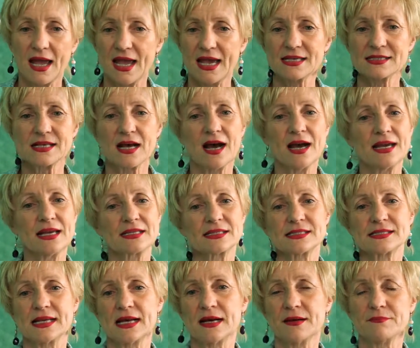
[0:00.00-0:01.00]
As I
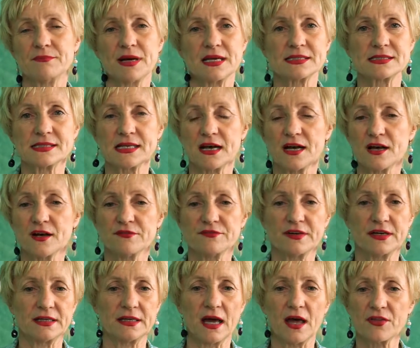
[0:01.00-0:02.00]
accept myself
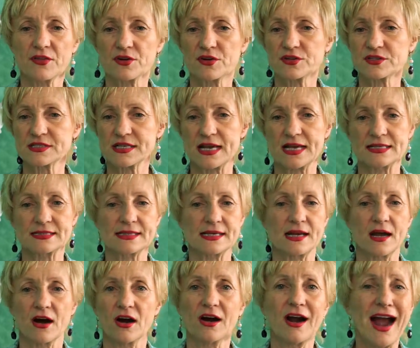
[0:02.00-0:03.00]
and others as
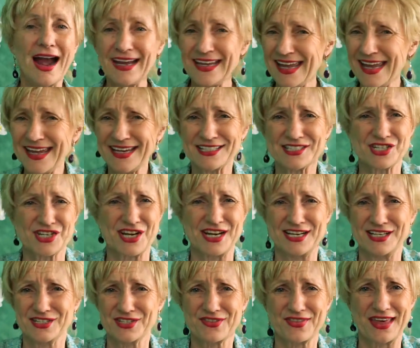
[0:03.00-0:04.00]
they are, I can't
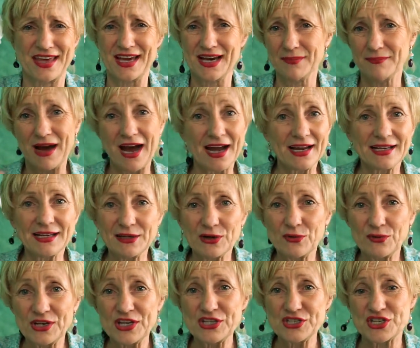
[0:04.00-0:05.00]
change them. I can
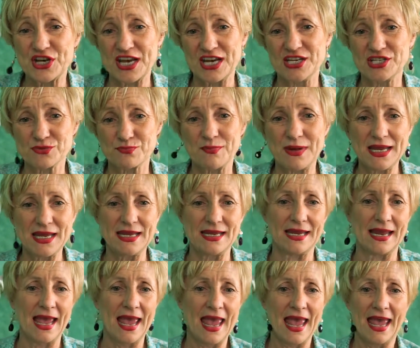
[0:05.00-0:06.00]
only change
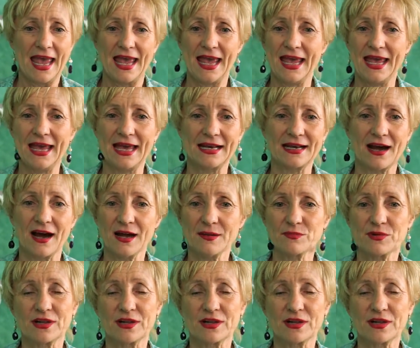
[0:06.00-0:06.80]
me. And I'm